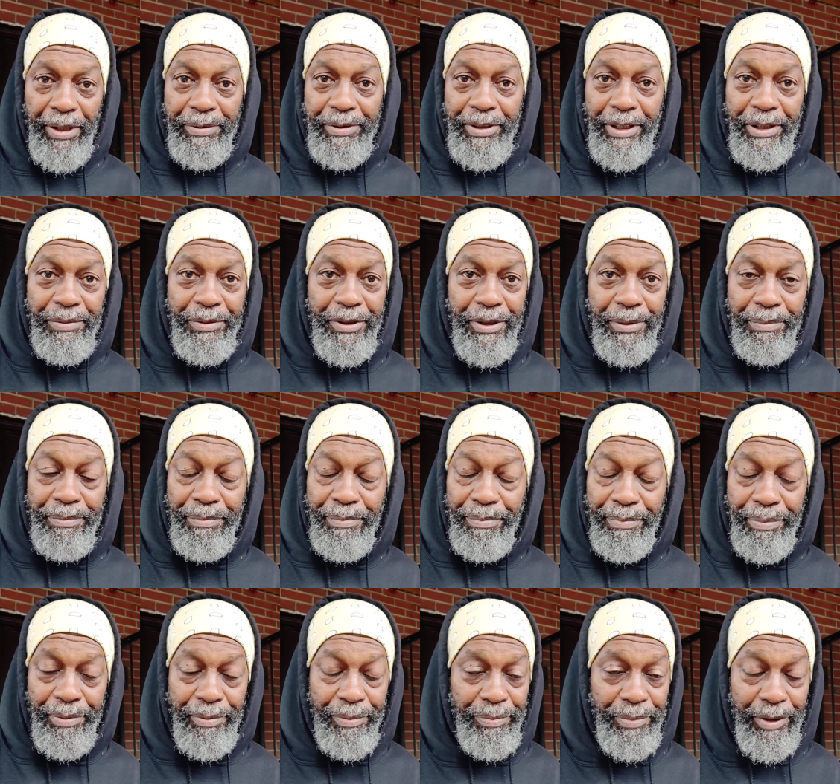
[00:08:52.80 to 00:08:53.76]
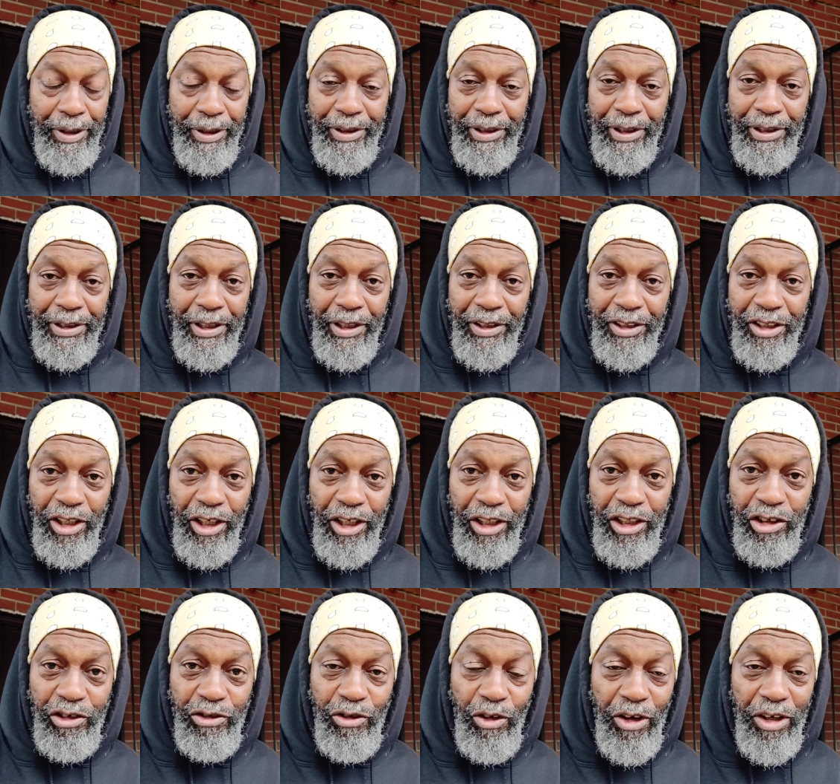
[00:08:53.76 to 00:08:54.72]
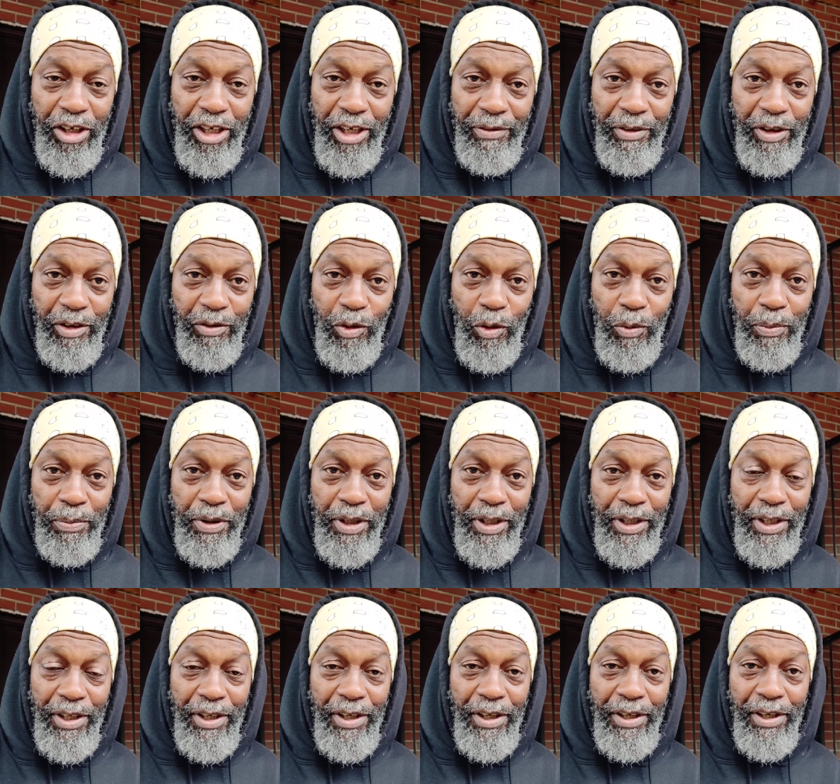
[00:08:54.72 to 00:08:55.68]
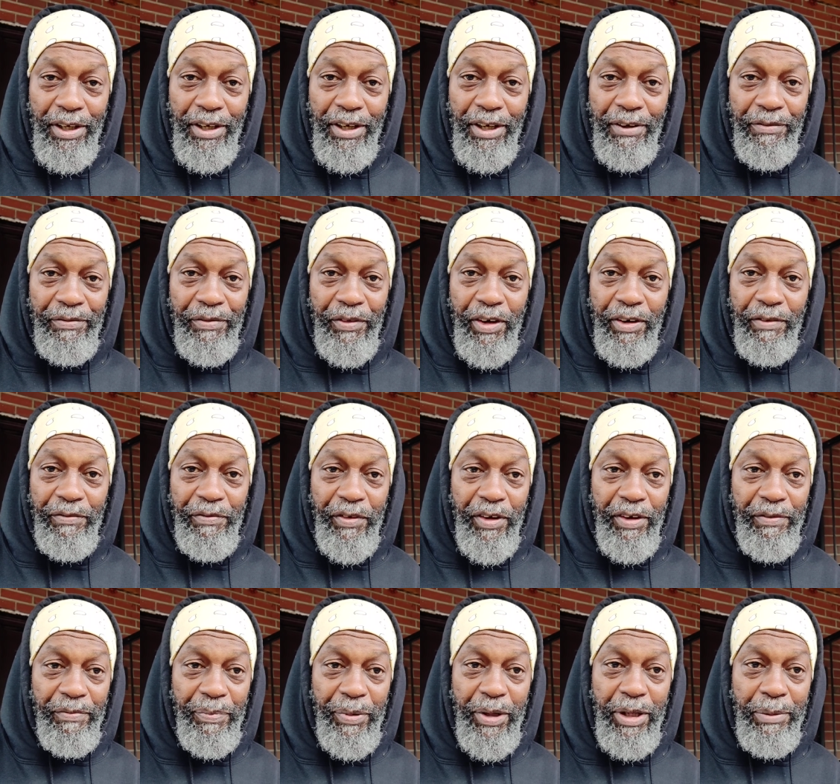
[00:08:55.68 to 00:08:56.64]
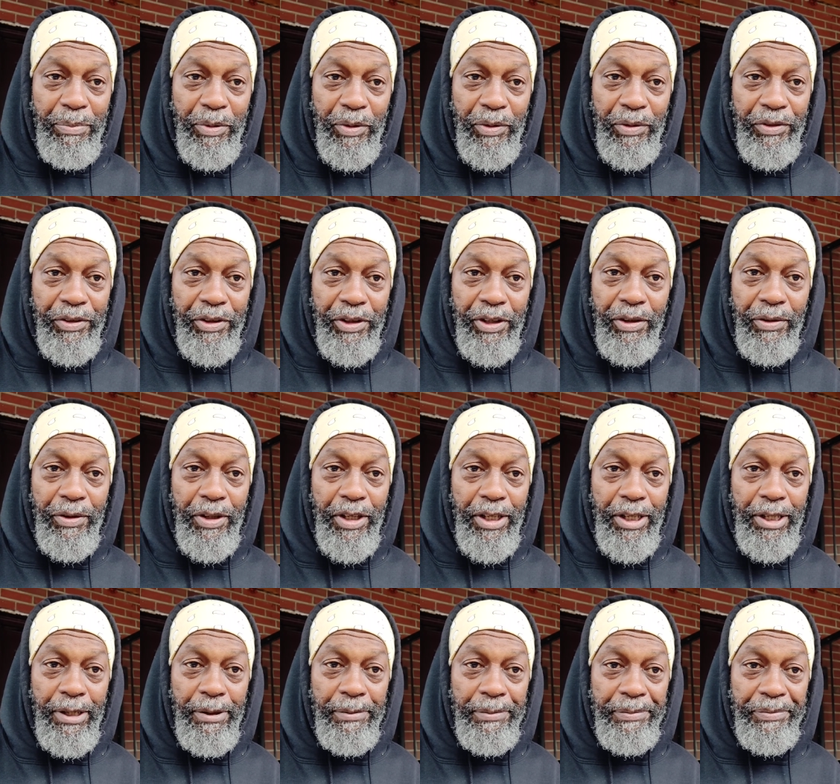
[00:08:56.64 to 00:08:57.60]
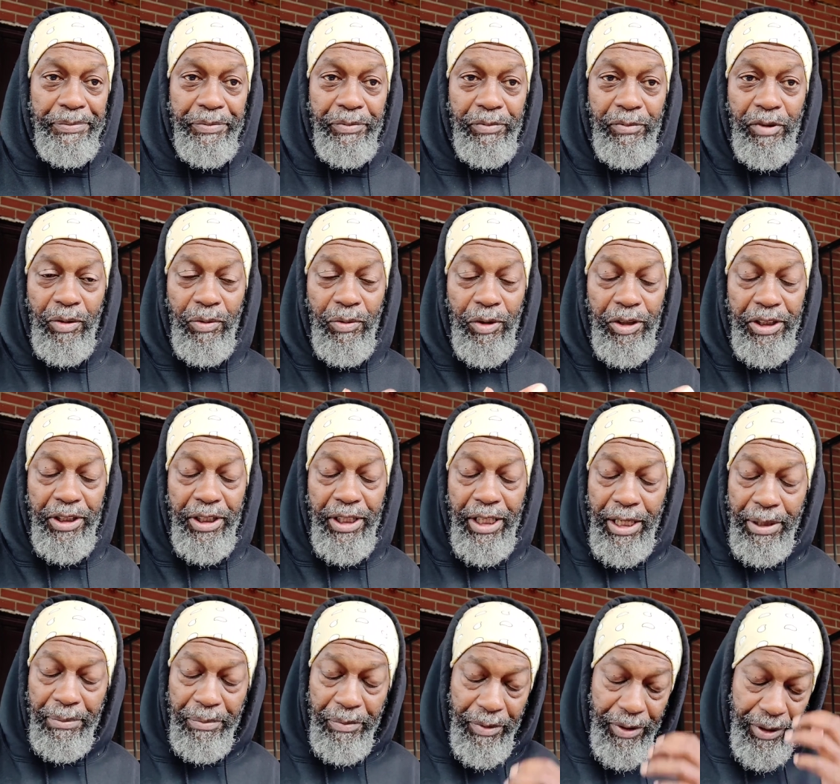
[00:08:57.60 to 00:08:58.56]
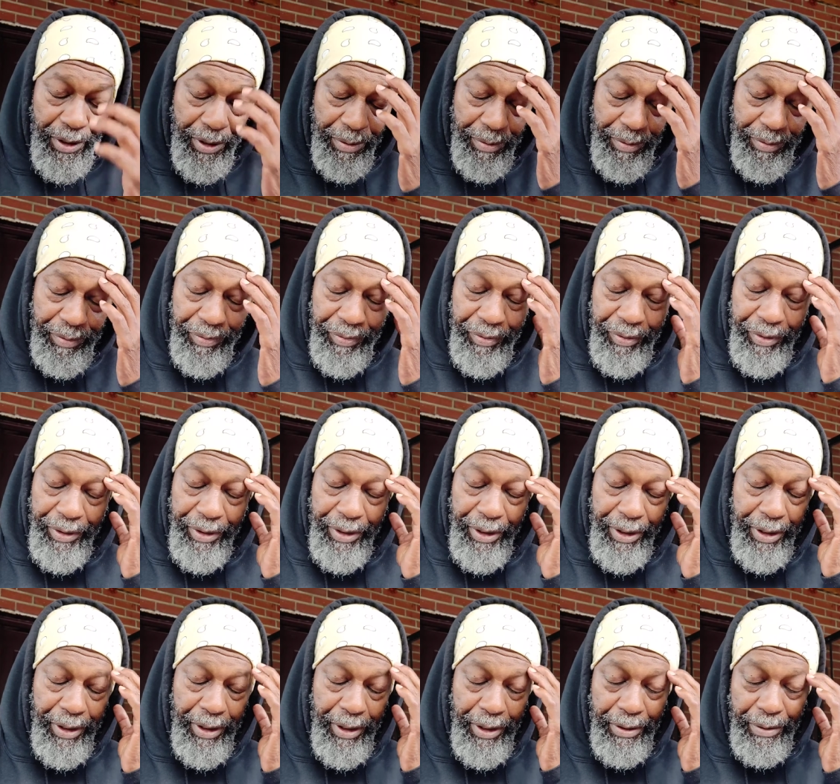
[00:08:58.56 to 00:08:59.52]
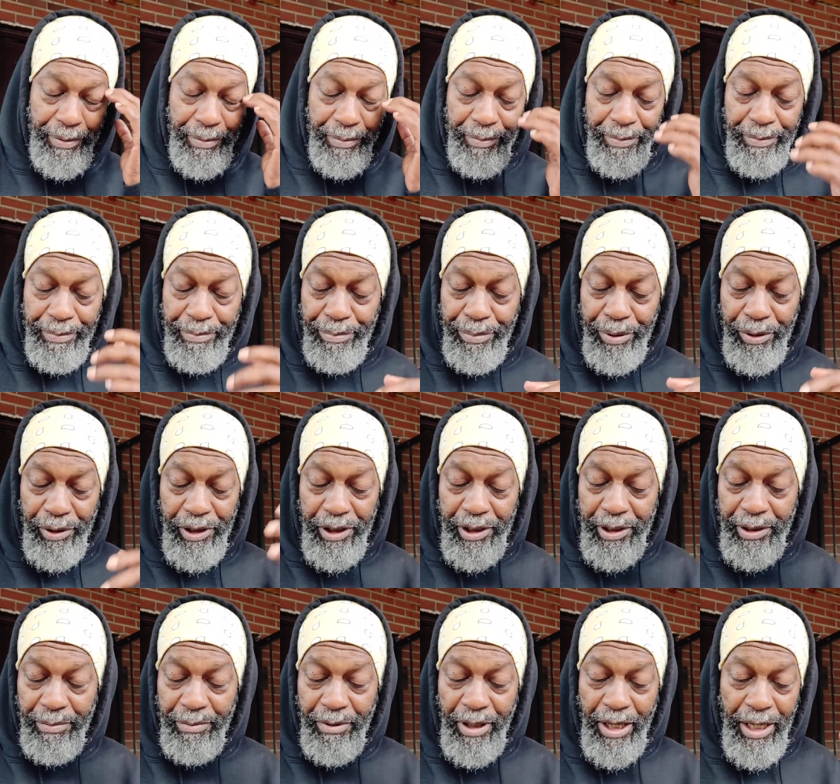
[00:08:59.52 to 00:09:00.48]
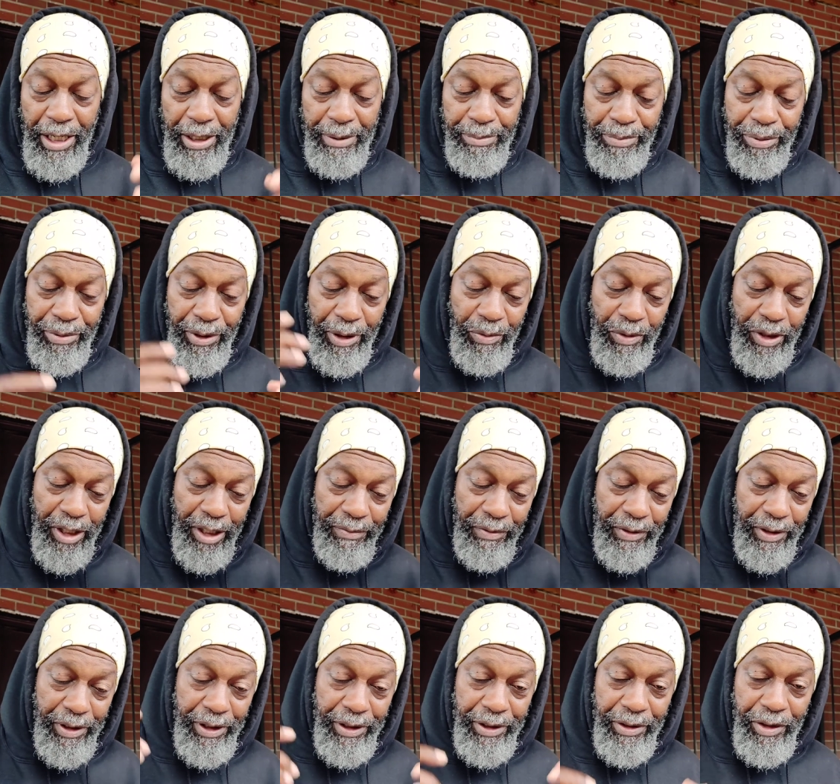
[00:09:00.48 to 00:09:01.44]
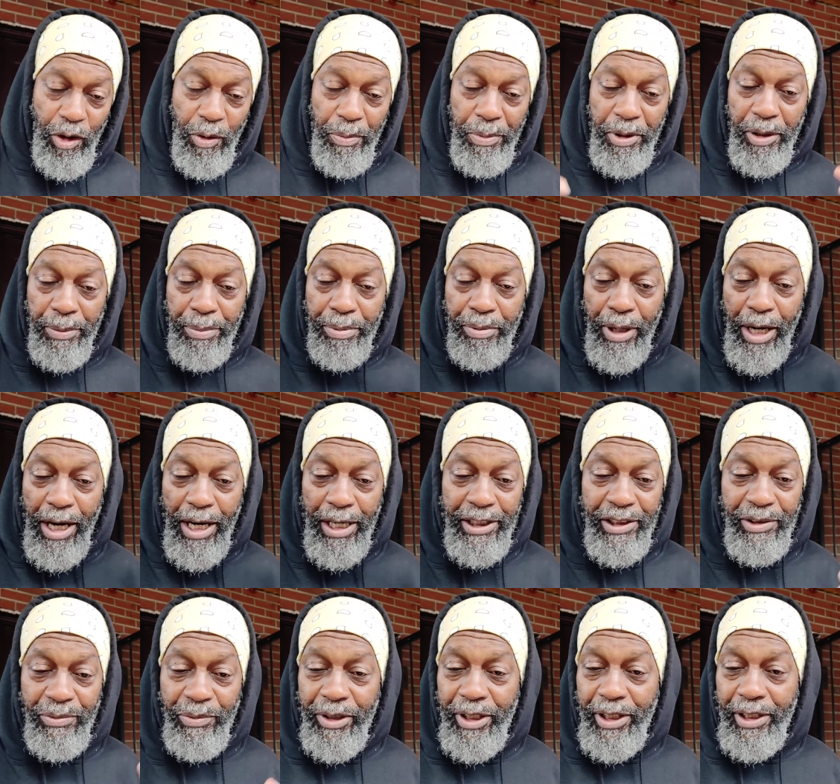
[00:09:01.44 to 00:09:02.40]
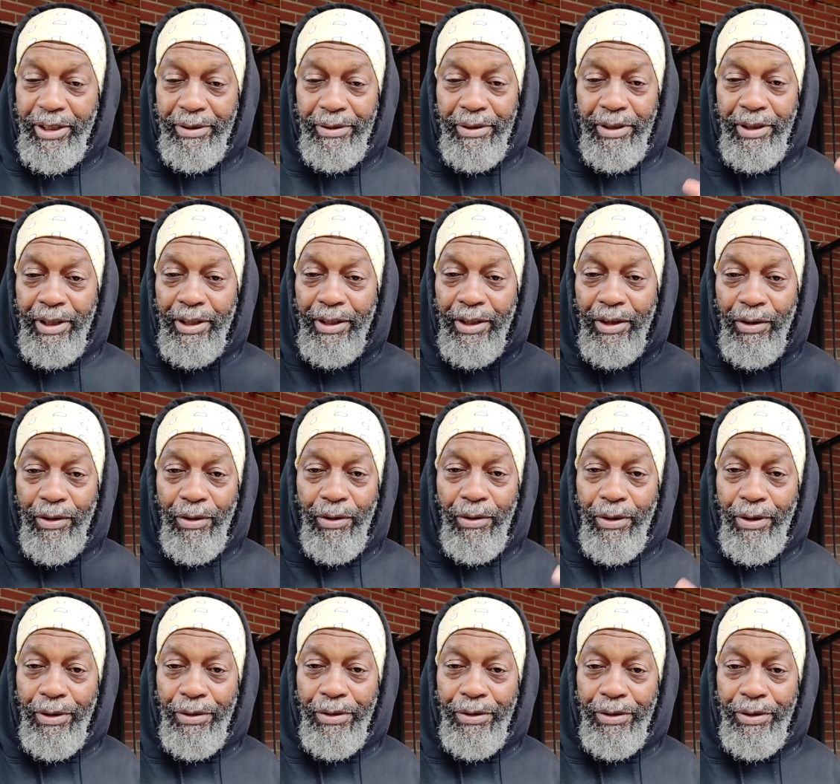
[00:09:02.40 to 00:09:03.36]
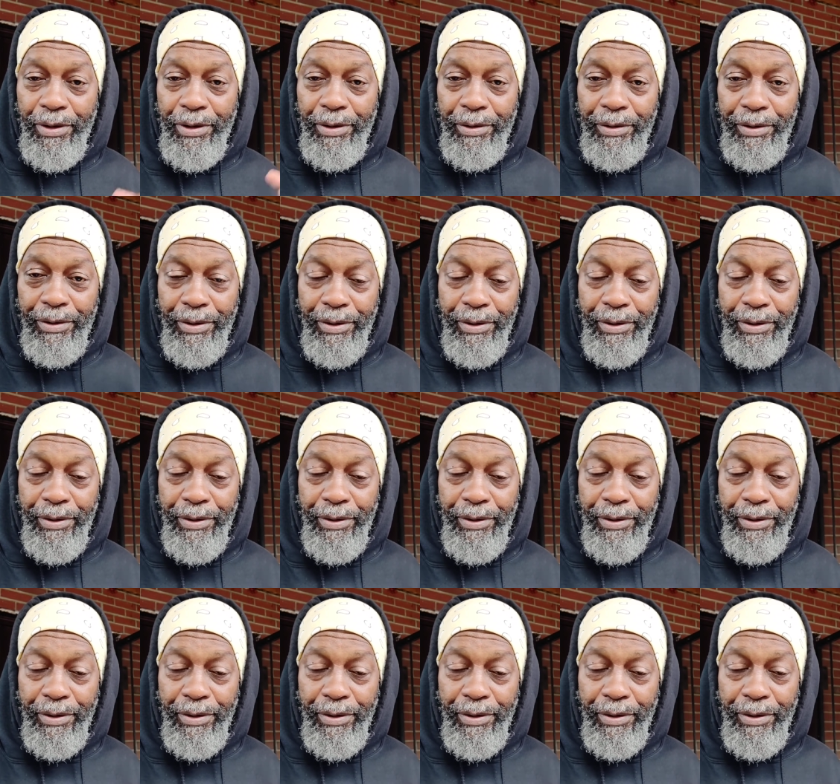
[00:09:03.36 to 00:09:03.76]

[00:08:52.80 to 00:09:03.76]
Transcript: there was a just an extraordinary group of, of, of people. You know, um, what's the name? Uh, the uh, Pulitzer Prize or whatever, the Nobel Prize winning author. You